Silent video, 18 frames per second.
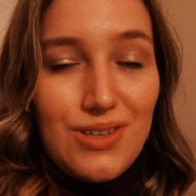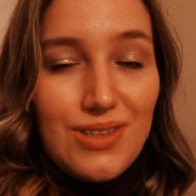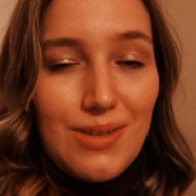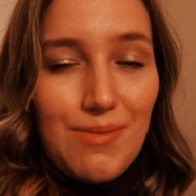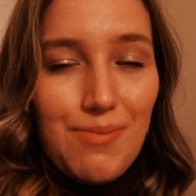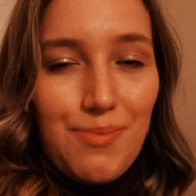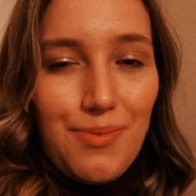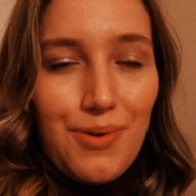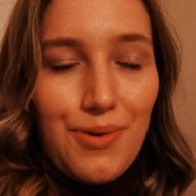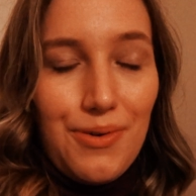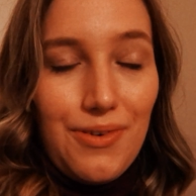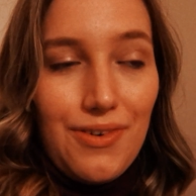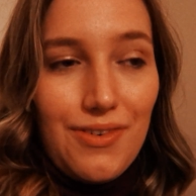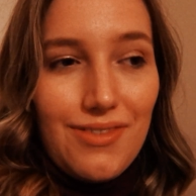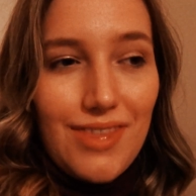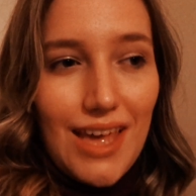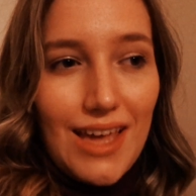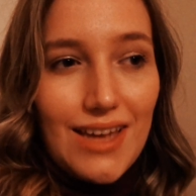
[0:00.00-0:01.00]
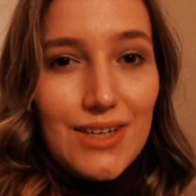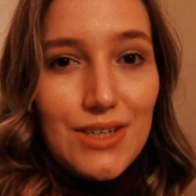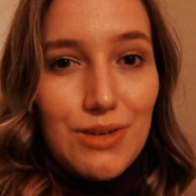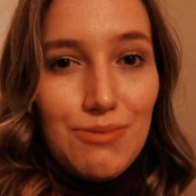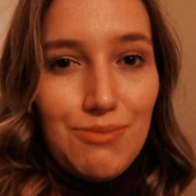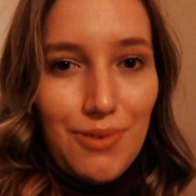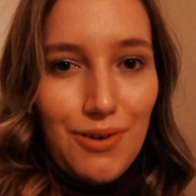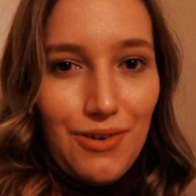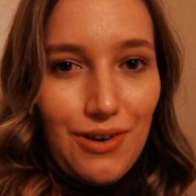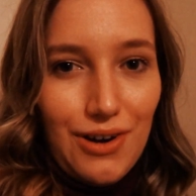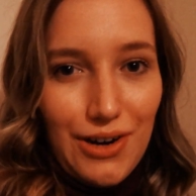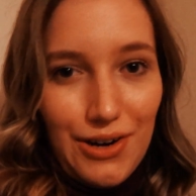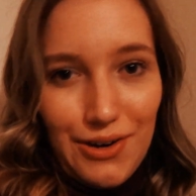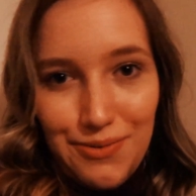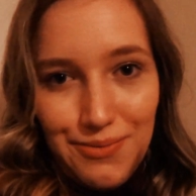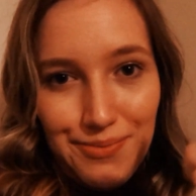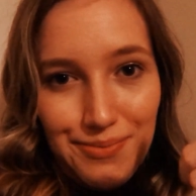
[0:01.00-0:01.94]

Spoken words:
some more of that tomorrow.